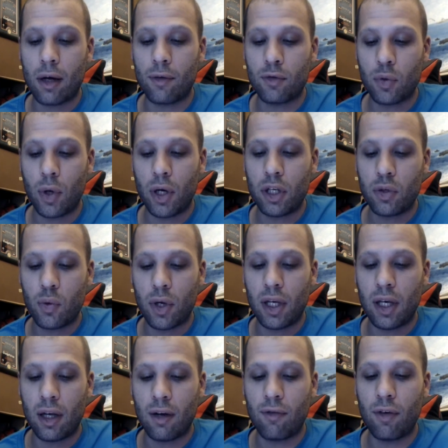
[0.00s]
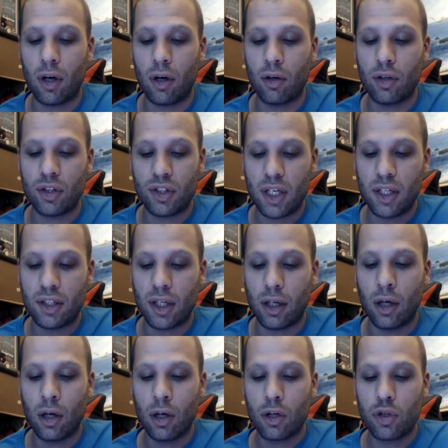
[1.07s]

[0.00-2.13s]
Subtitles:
of 2020 NFL season,